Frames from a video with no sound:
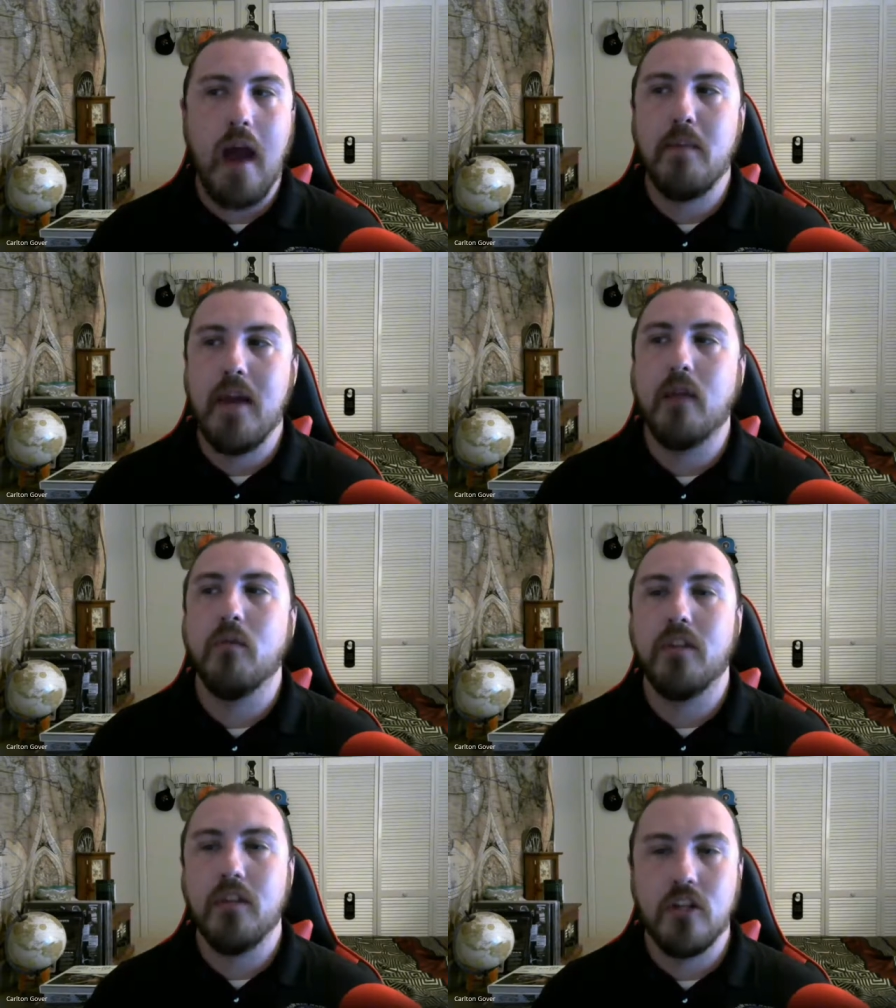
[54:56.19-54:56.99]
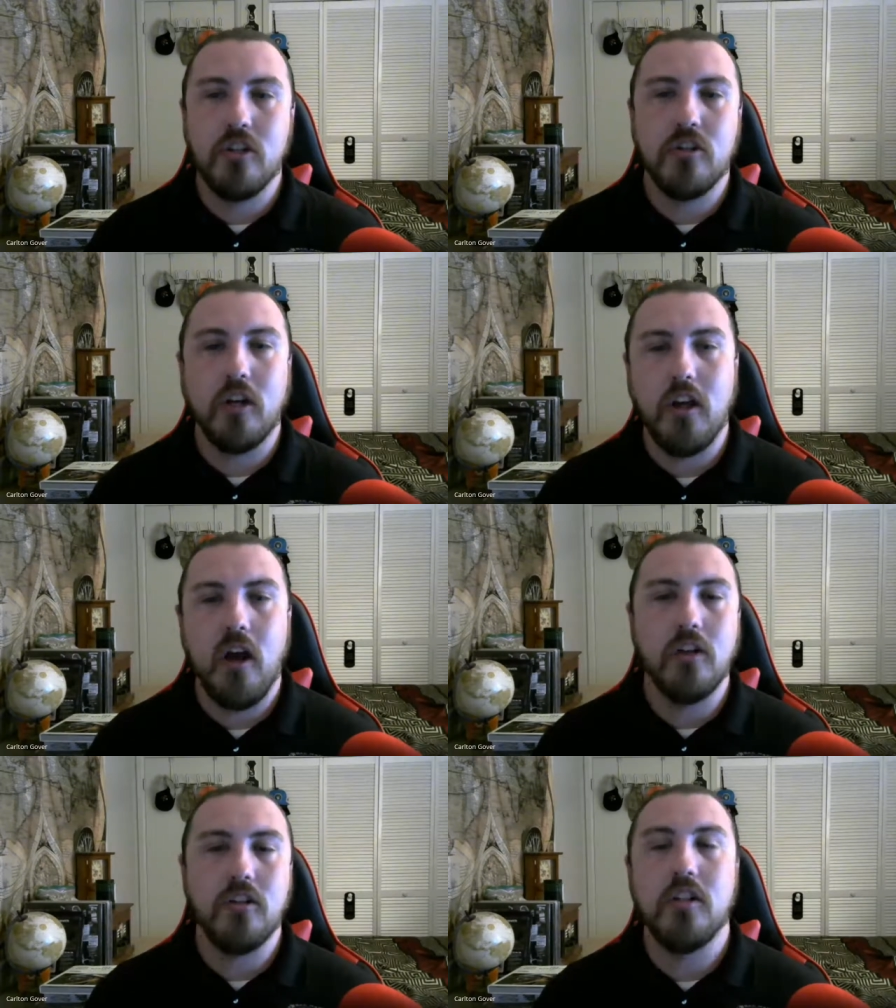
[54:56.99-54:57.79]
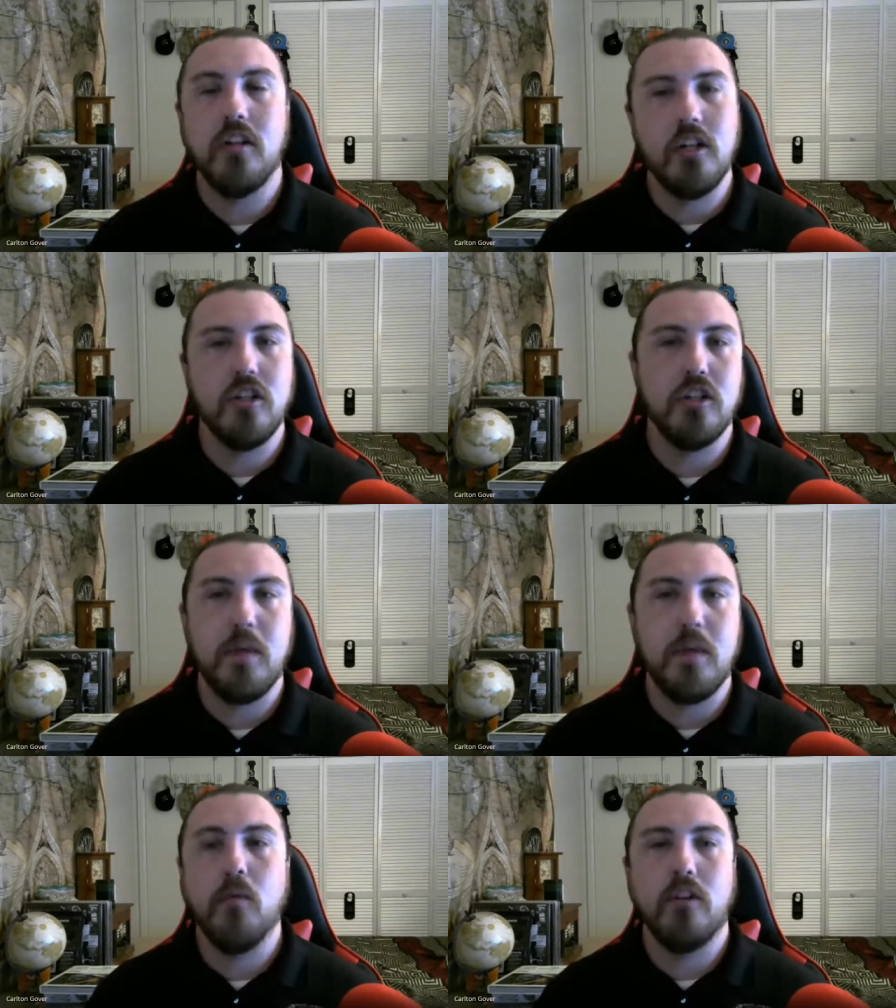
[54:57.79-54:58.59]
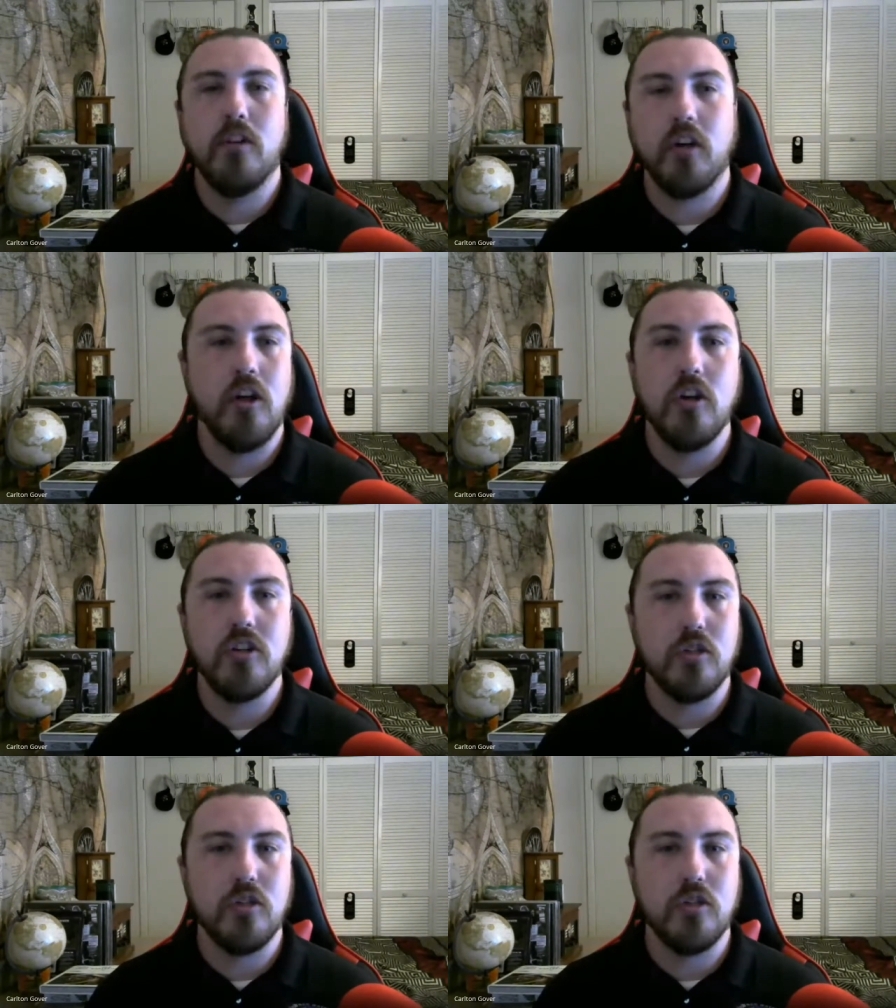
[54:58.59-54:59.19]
being with indigenous archaeologists, indigenous people with archaeologists,